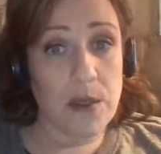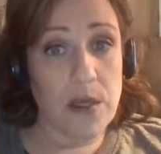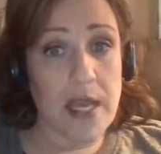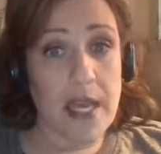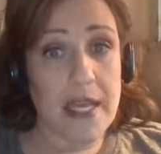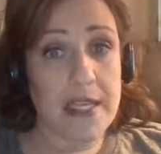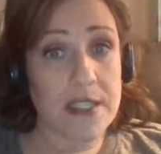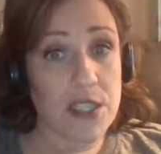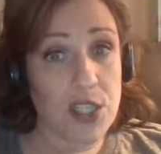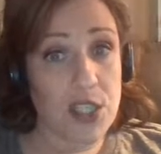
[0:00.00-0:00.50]

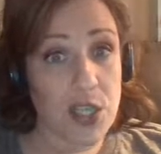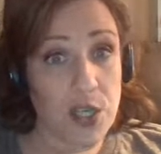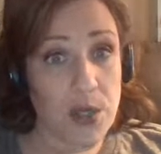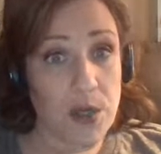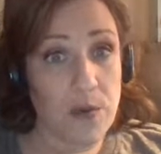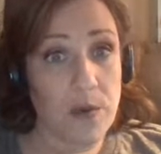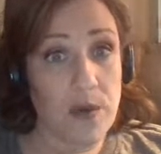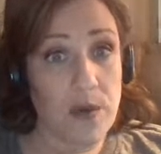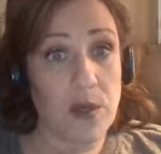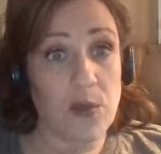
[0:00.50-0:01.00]
had to
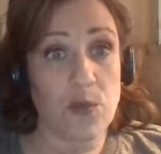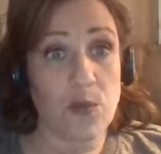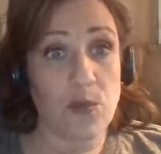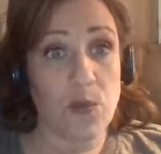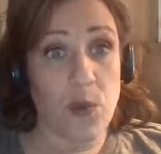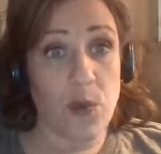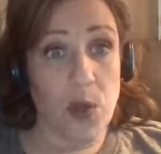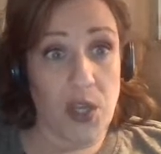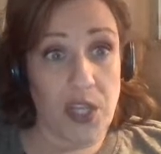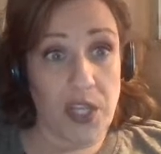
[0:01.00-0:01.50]
go and
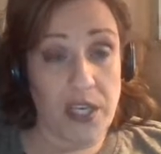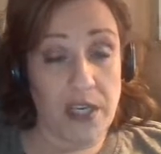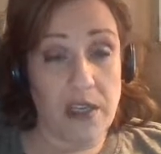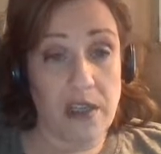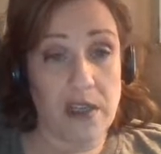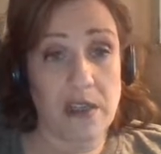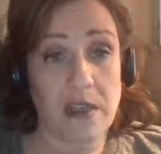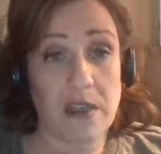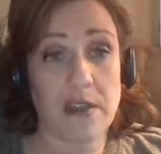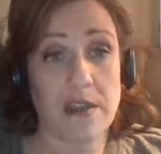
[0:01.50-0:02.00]
run
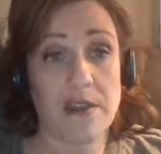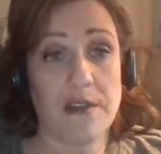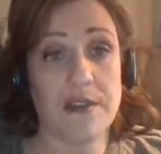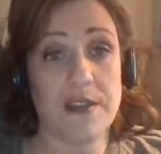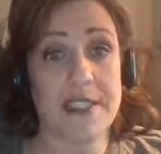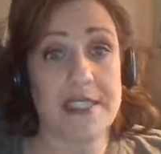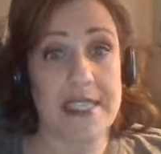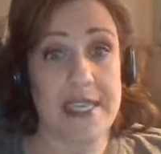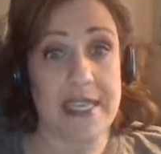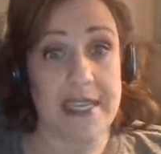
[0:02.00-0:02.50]
the
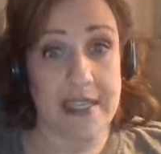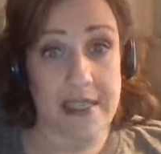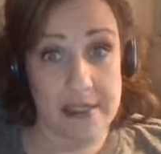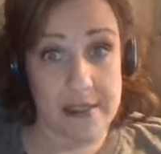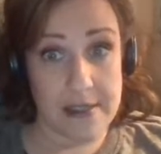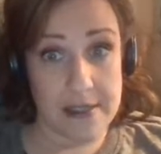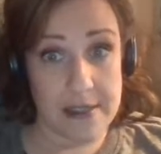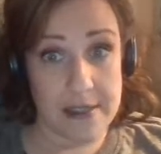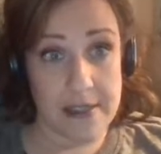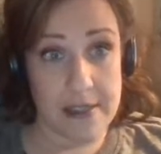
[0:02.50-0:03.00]

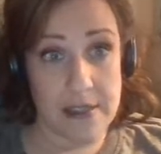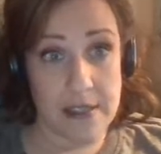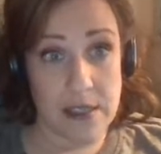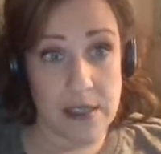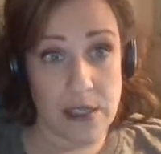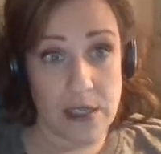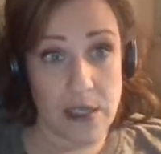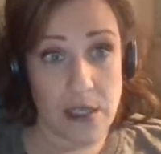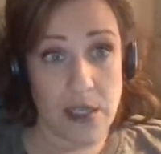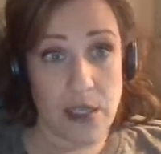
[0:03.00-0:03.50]
test.
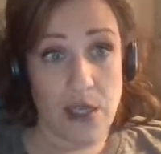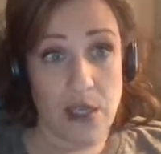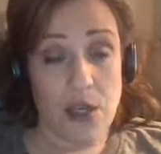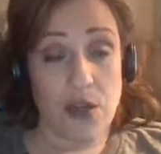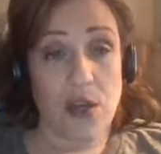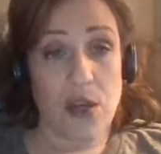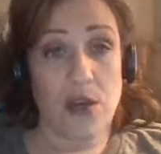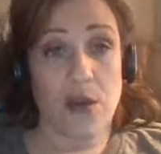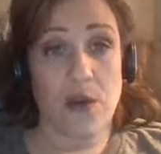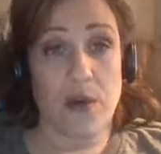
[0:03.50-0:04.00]

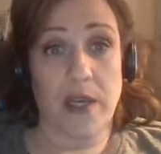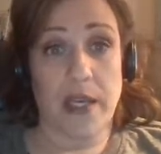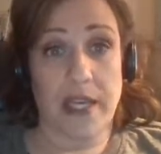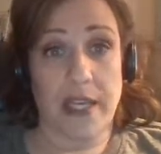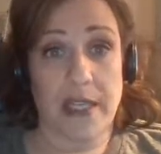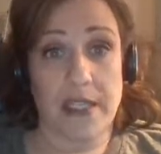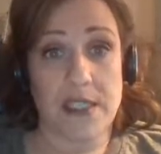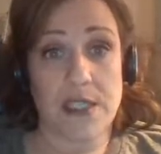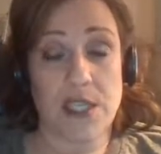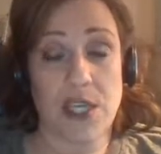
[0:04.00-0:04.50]
Okay,
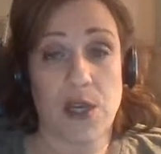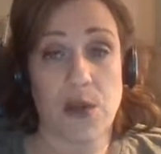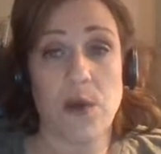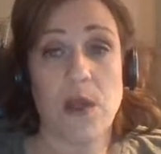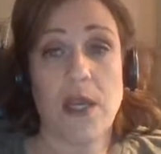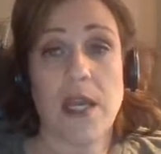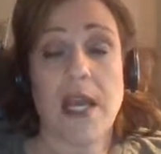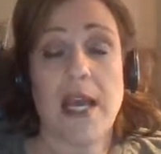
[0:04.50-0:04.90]
so